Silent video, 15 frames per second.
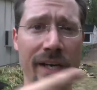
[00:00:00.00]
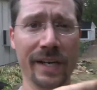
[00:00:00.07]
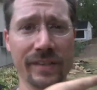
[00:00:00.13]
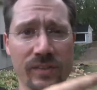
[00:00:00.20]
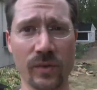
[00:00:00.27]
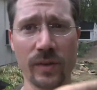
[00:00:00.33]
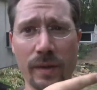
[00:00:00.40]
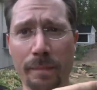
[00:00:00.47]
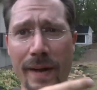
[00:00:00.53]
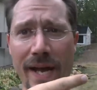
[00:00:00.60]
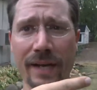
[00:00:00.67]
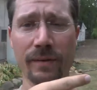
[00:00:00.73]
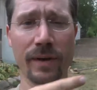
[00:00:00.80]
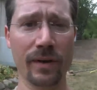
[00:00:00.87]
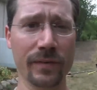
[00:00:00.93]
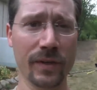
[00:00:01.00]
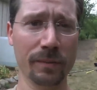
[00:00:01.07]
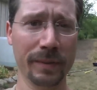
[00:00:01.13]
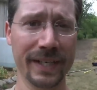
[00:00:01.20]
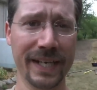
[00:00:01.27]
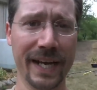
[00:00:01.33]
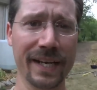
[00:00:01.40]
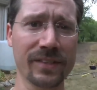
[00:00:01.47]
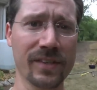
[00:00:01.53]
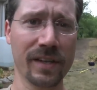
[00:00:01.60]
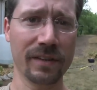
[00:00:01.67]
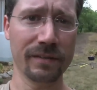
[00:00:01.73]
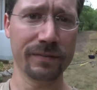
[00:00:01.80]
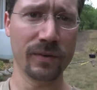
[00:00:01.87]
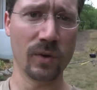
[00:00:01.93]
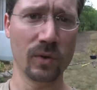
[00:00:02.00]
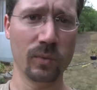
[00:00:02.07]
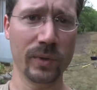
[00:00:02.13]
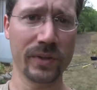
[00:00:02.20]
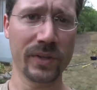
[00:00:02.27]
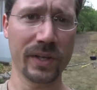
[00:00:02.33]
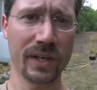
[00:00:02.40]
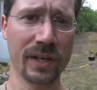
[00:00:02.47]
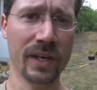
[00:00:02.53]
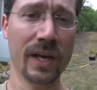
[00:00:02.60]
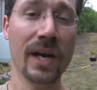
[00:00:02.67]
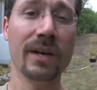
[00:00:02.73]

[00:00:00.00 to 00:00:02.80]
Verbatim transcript: So in the background there, my dad's on the phone with a